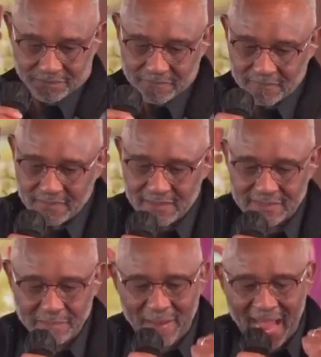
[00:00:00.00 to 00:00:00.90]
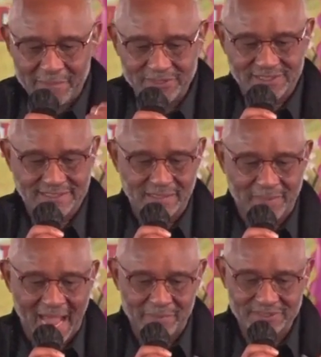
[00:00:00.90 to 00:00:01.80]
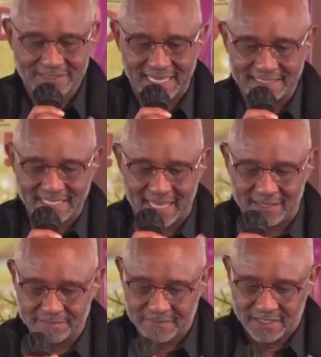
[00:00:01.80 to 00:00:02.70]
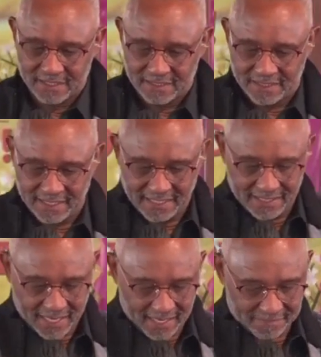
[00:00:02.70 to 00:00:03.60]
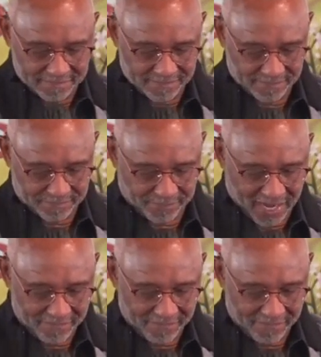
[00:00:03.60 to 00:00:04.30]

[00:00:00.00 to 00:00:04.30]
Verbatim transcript: The Bible, the Bible says uh, in uh, Proverbs